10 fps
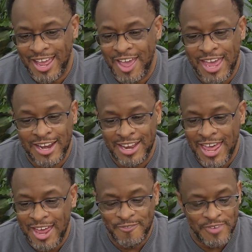had a
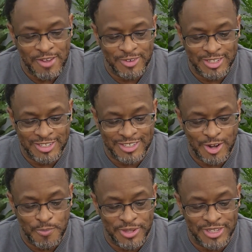lot of favorites this
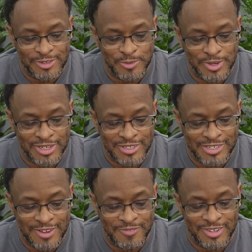year, but this one is
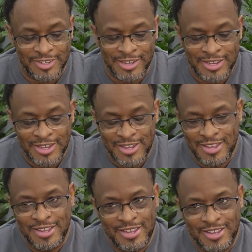definitely,
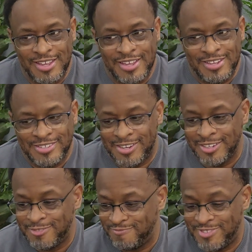
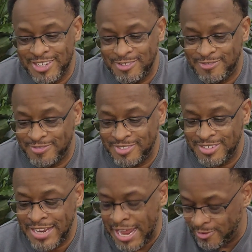she's
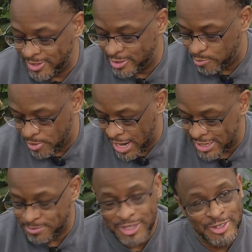not only
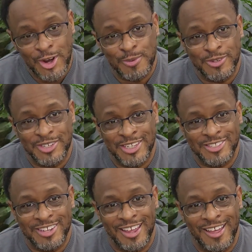surprised me in terms of just